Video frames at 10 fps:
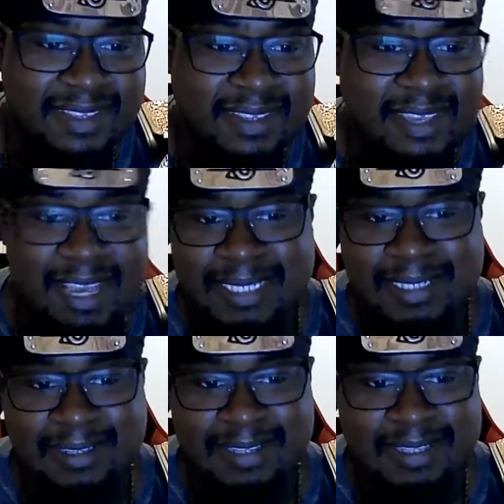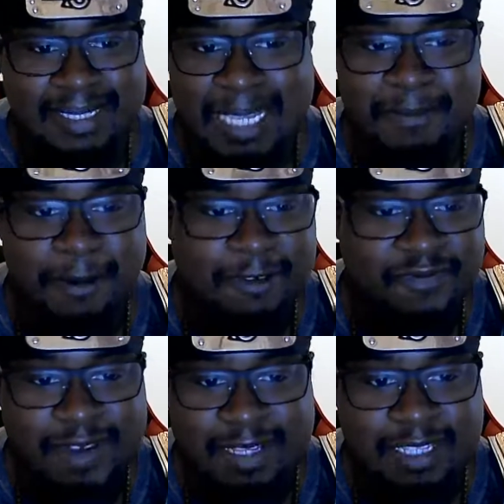Excellent. The samurai will
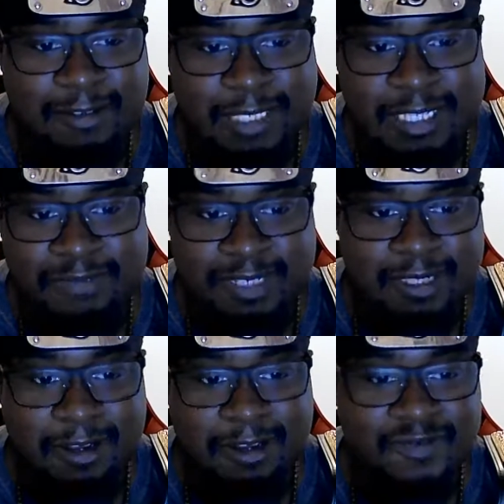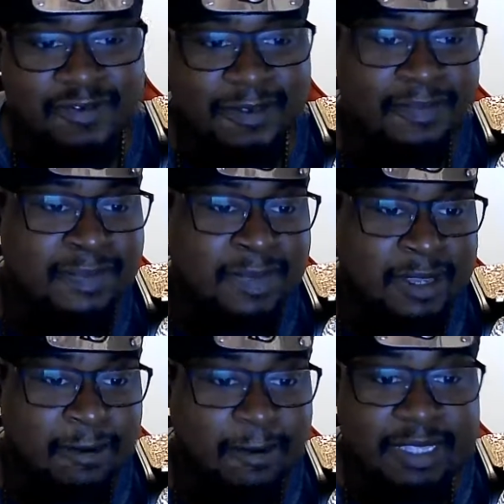finally lose their resolve.
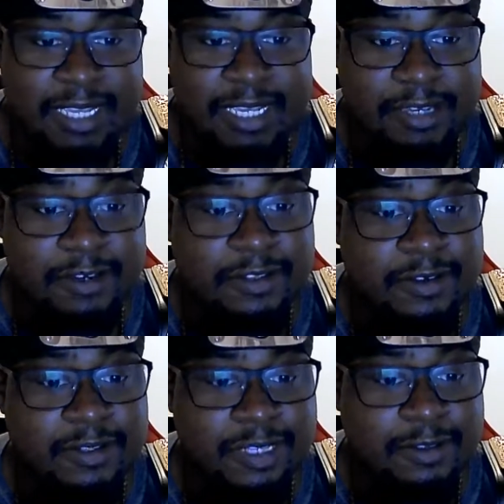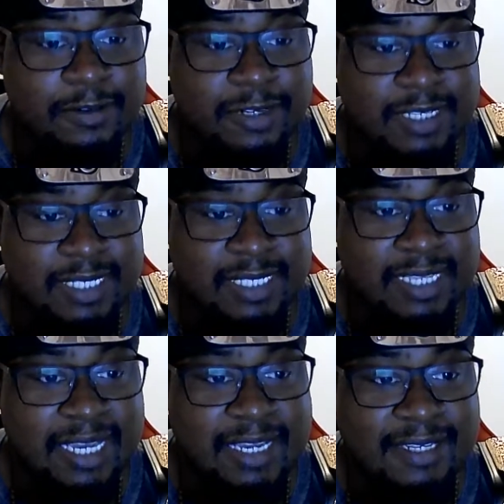When they hear their little lord is
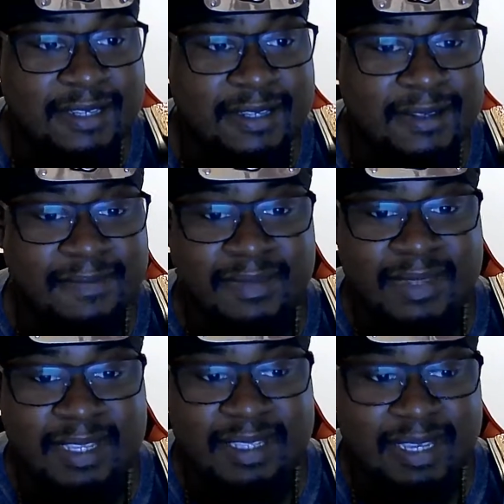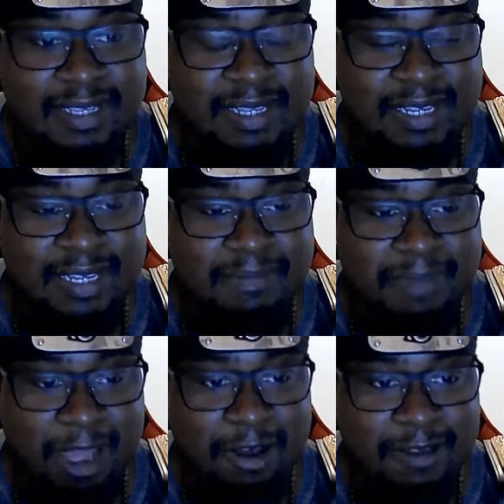dead, then uh,
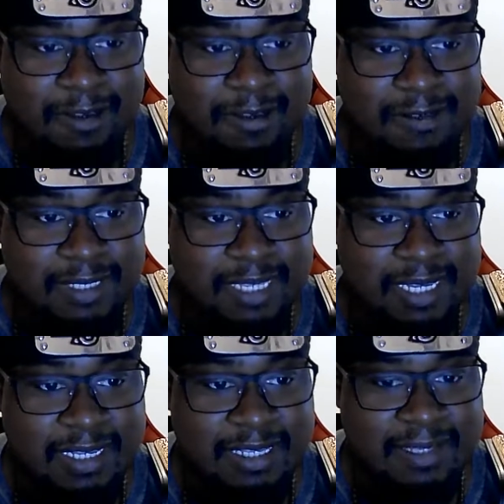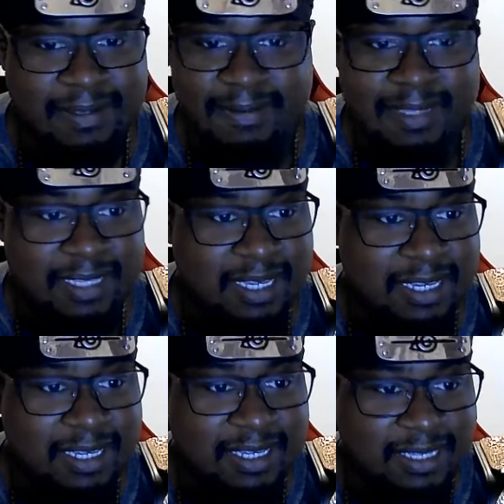Huang goes, uh,
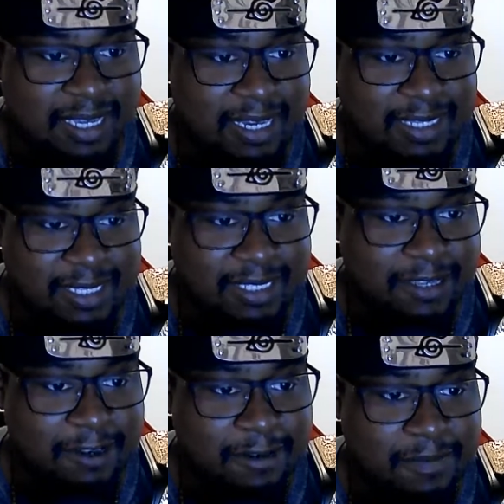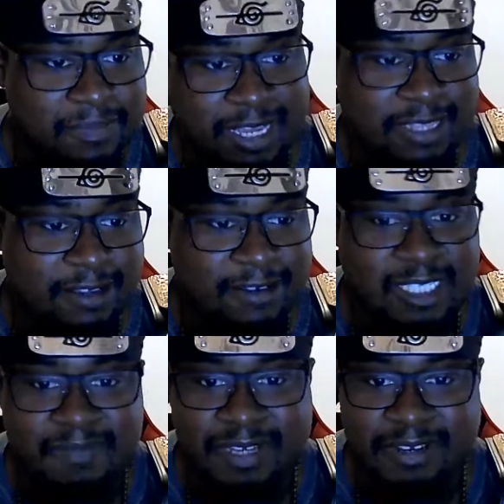uh, yeah, let's go break their
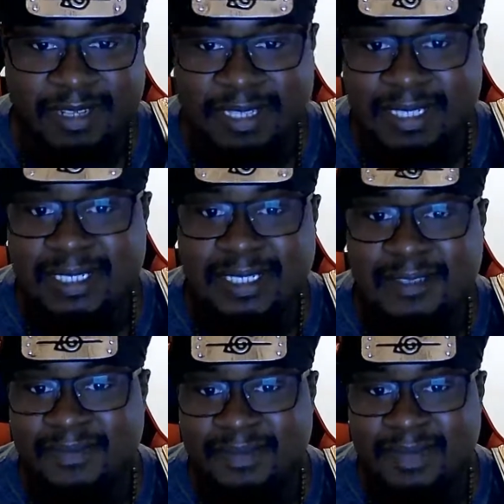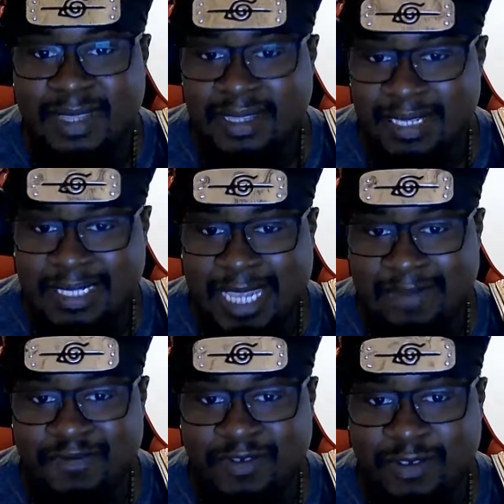spirits. The
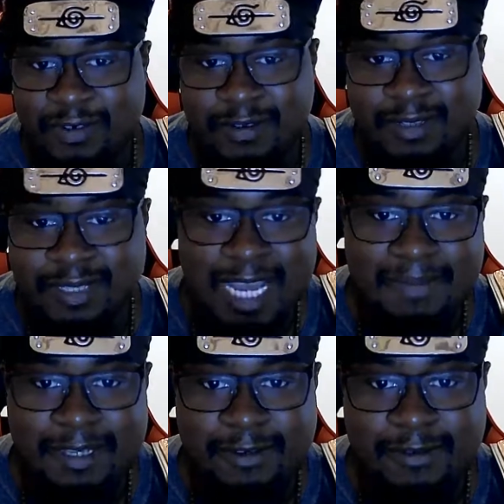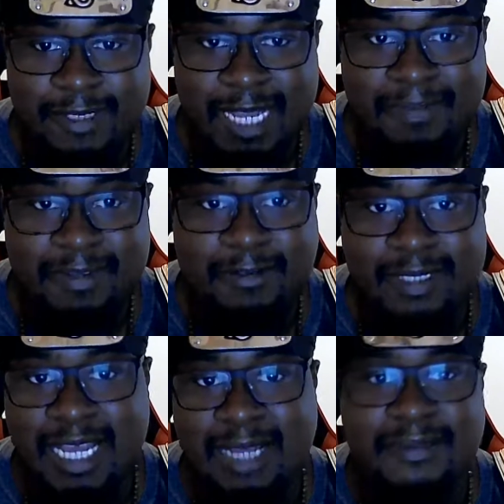same floor, Nami, Usopp, and
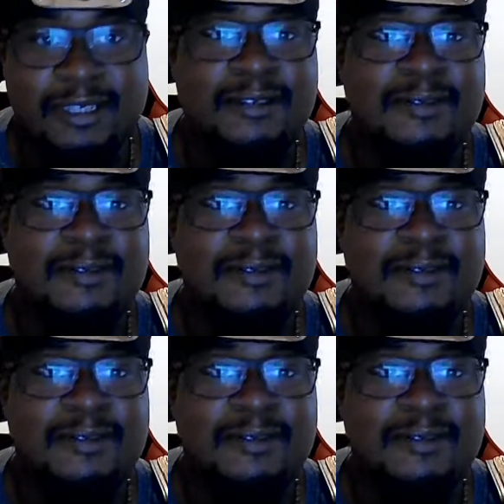Otama.